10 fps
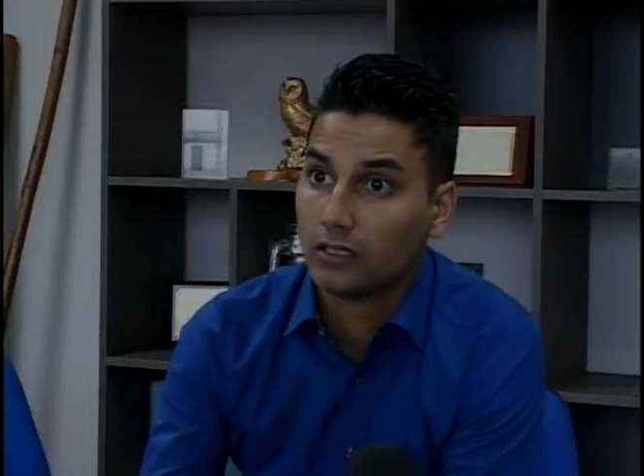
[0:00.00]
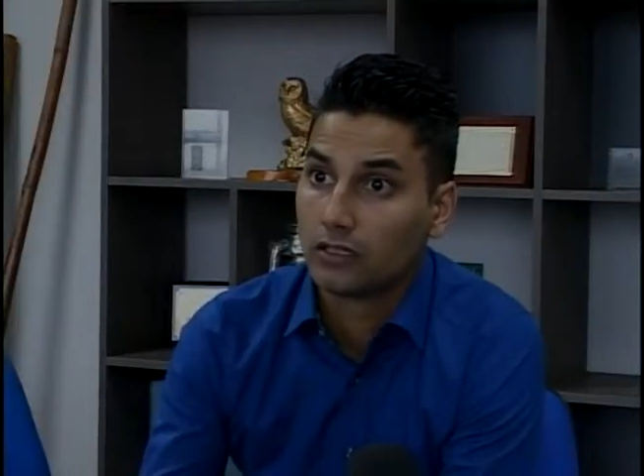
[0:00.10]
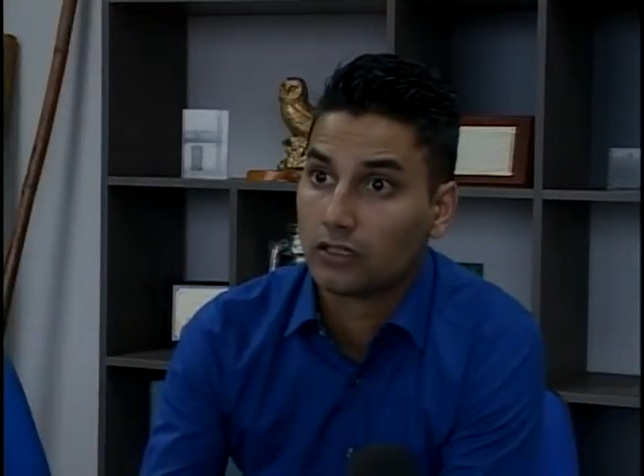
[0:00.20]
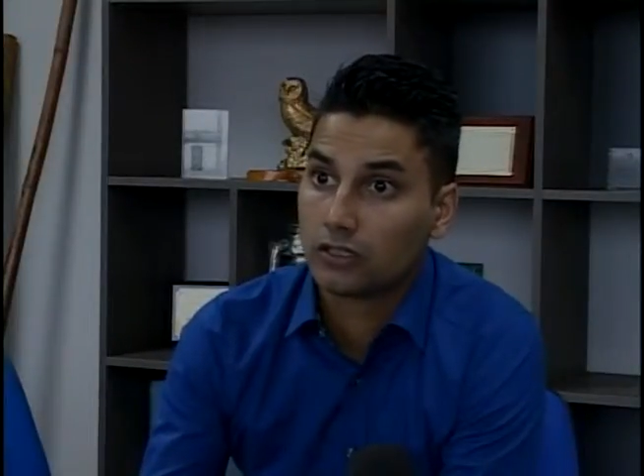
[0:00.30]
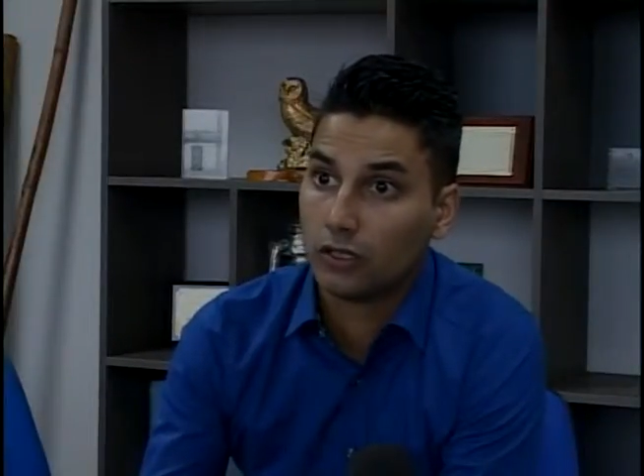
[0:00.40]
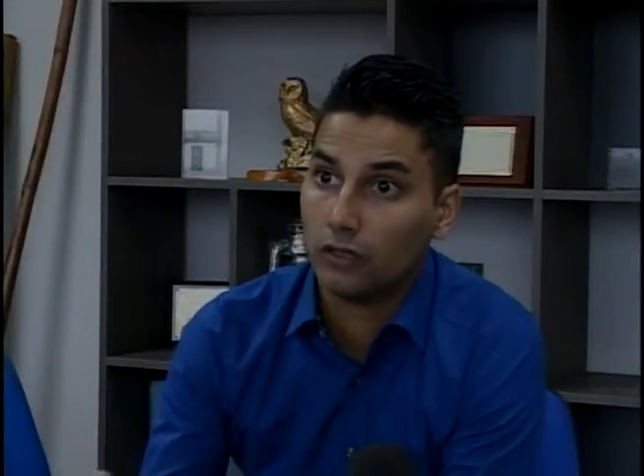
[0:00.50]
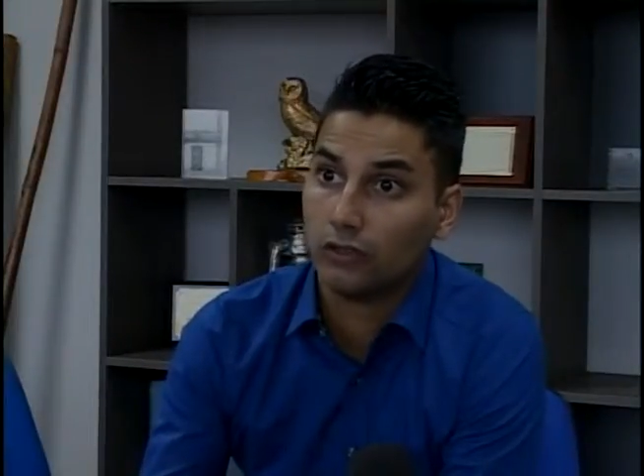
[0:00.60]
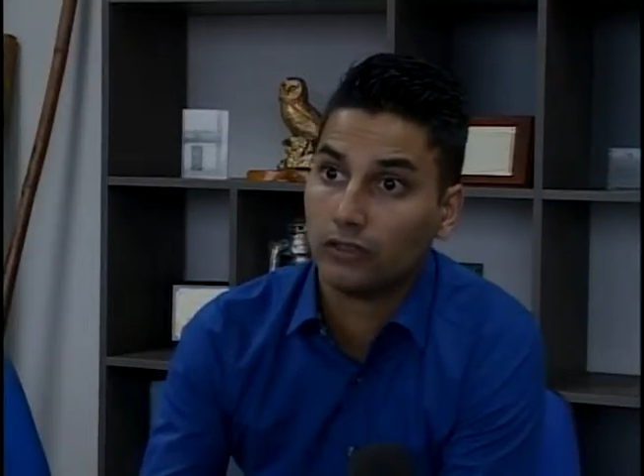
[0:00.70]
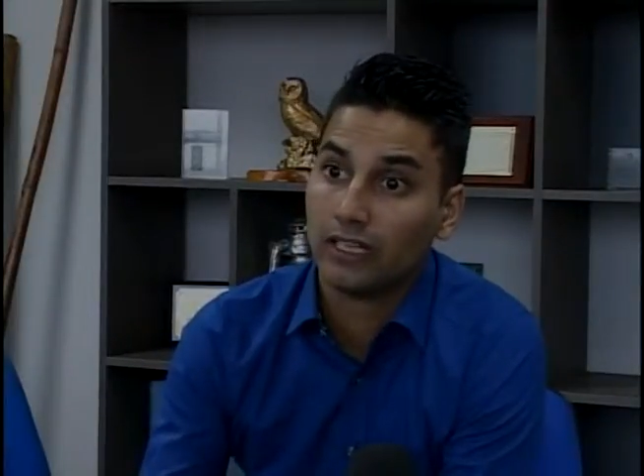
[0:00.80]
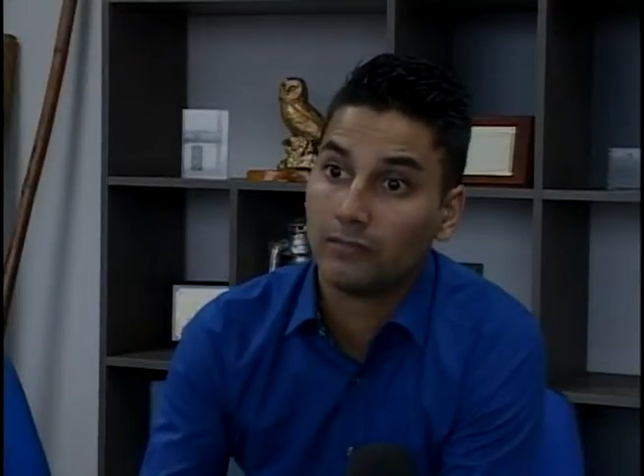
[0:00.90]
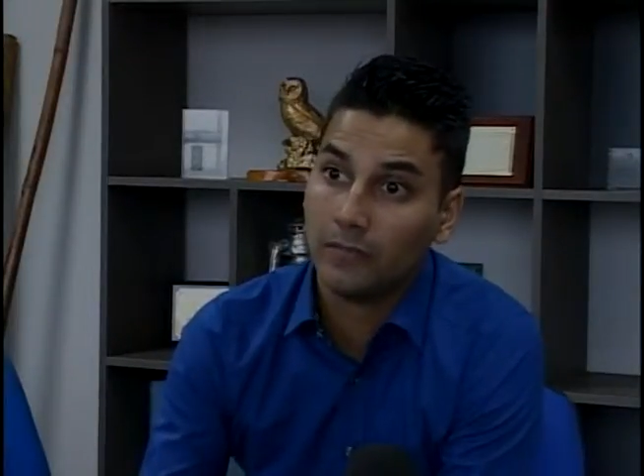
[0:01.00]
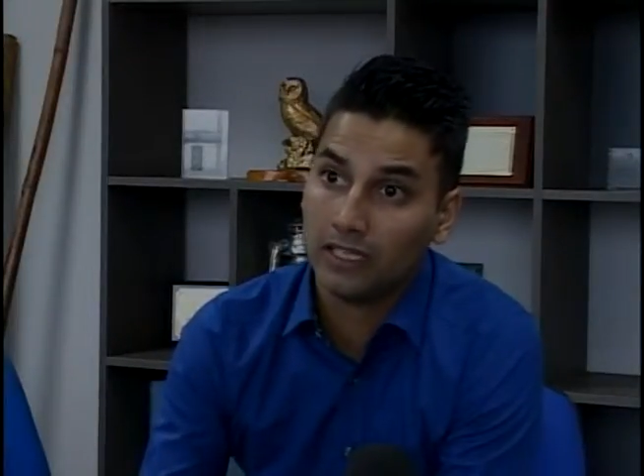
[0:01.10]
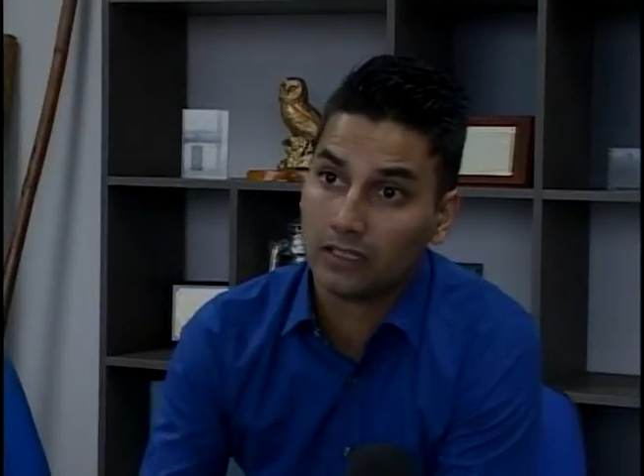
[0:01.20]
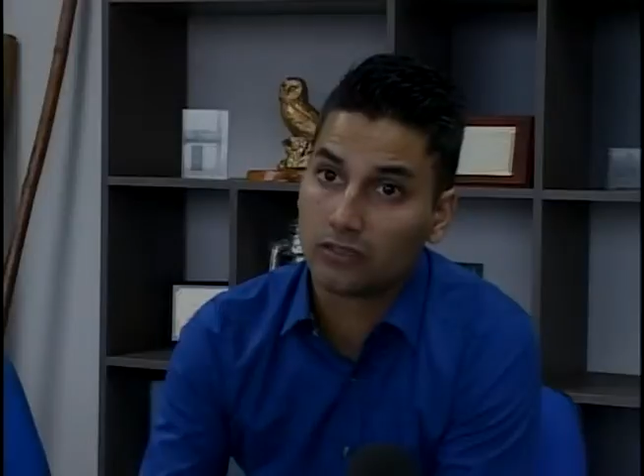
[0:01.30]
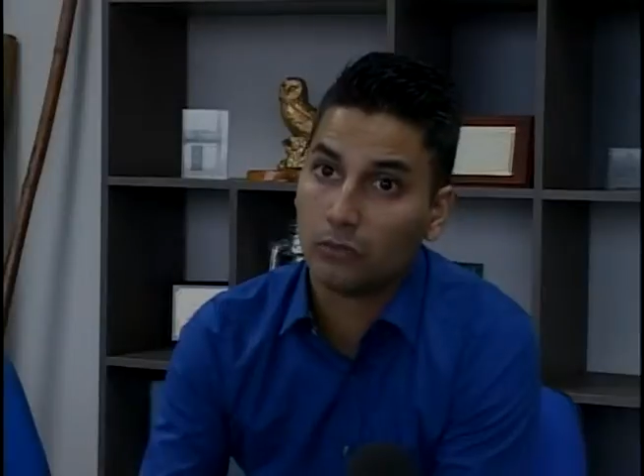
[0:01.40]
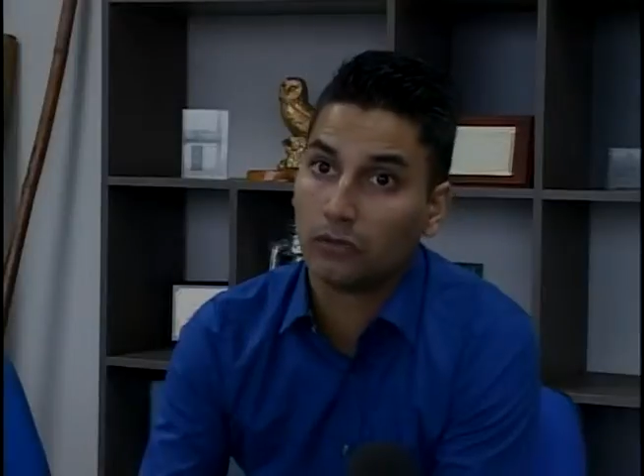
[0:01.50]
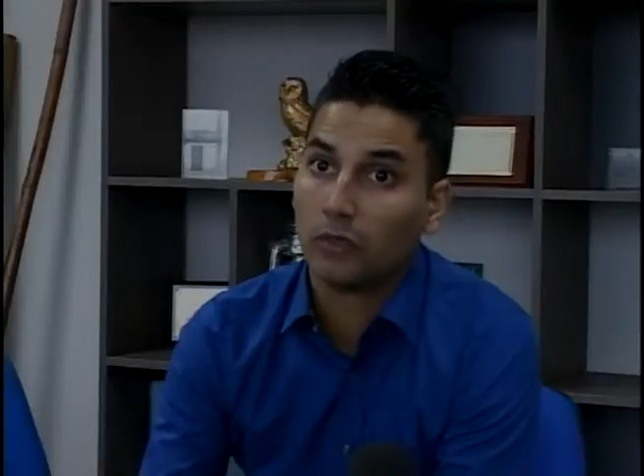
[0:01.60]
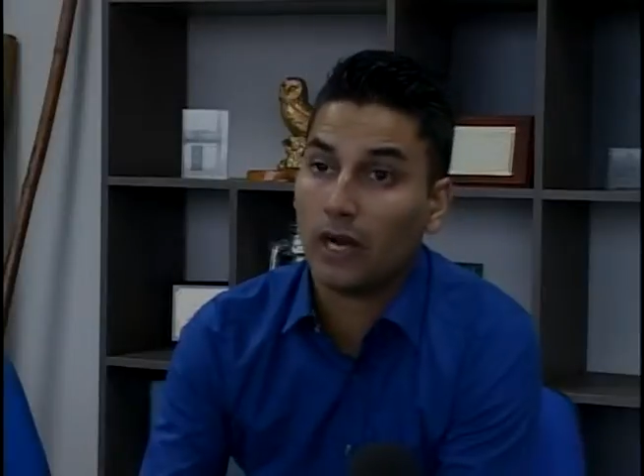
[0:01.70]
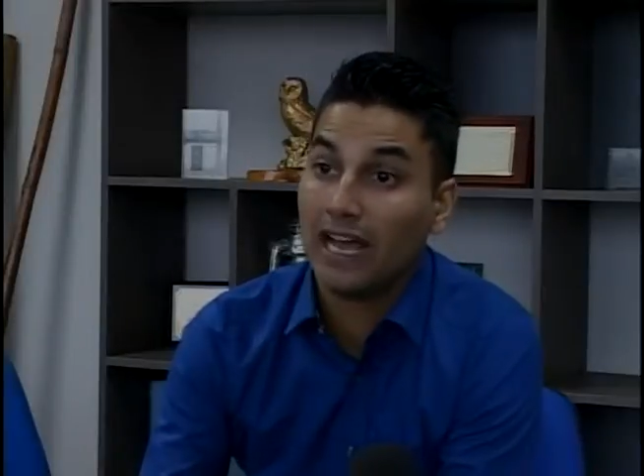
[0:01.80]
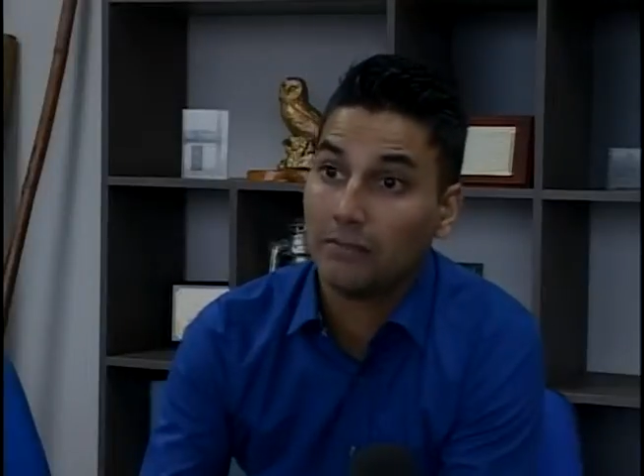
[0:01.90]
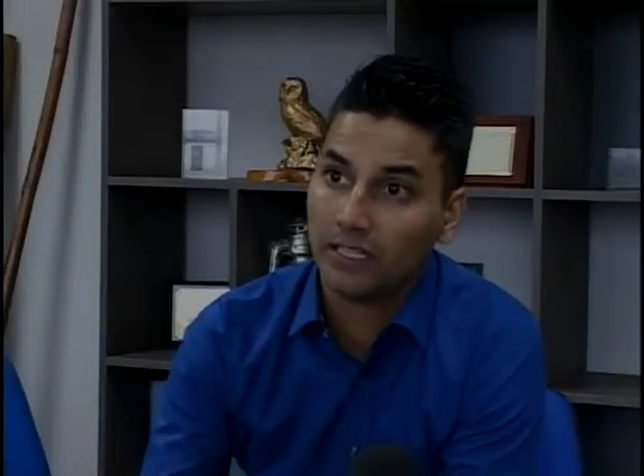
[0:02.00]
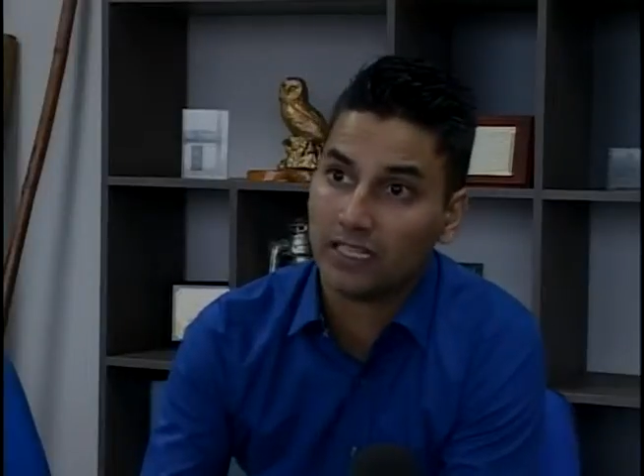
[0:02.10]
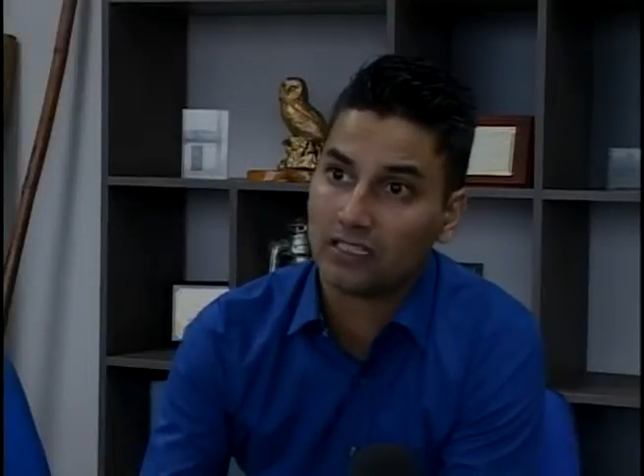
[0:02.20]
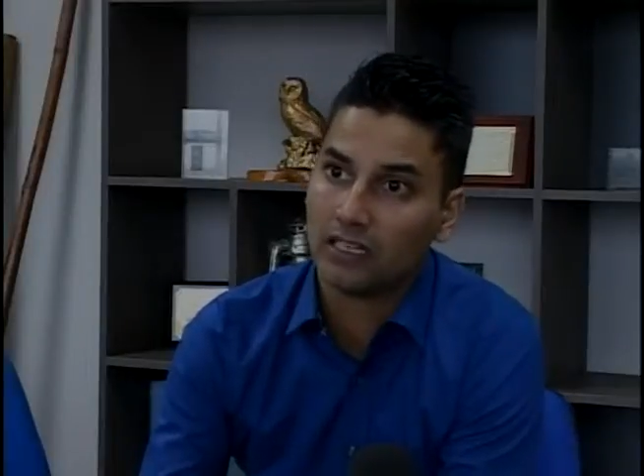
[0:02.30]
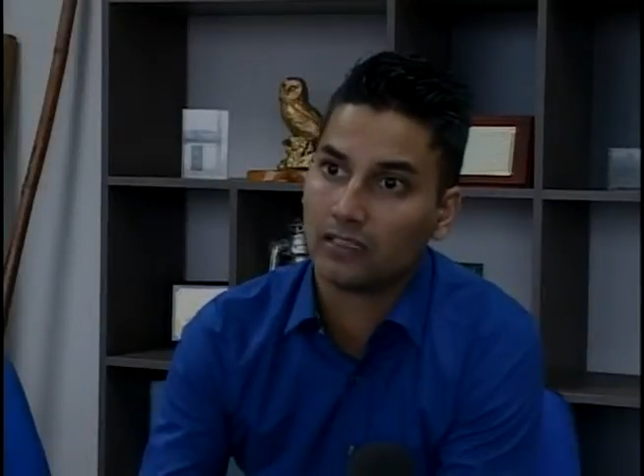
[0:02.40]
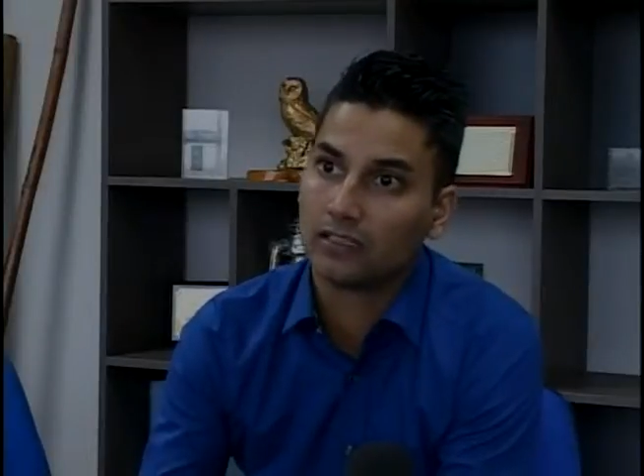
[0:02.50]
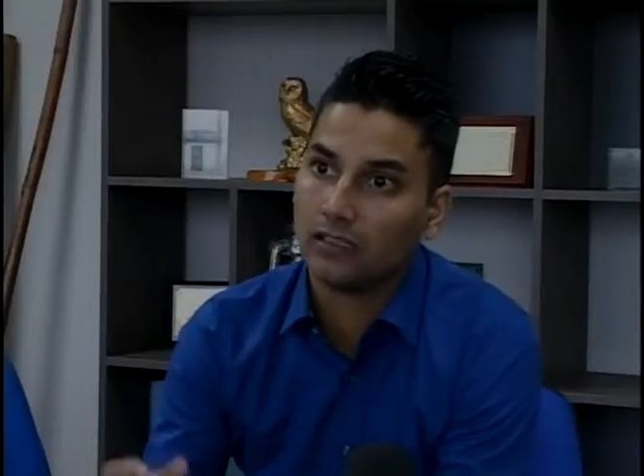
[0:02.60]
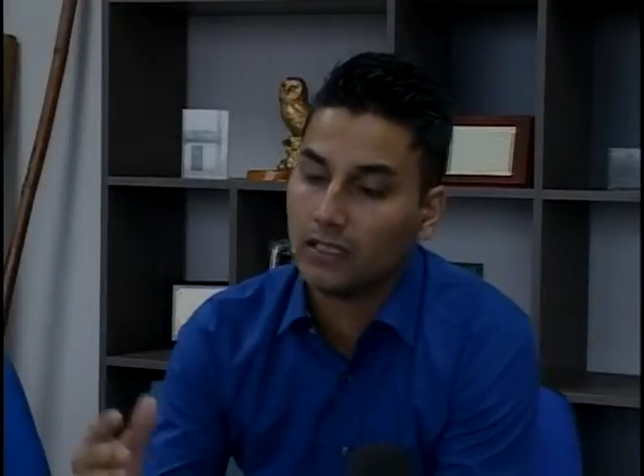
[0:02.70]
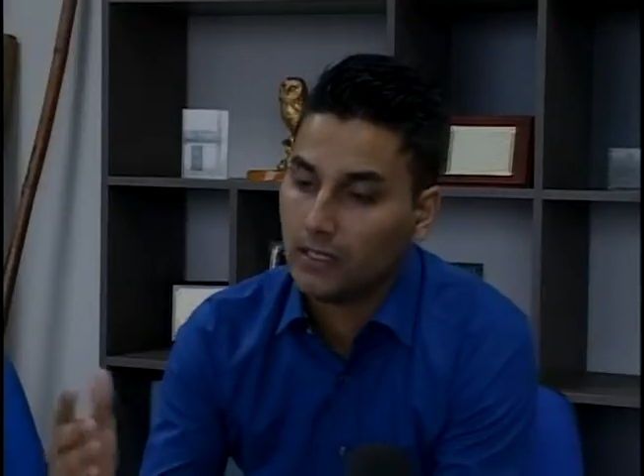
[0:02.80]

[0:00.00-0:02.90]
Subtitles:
So that means what will happen is that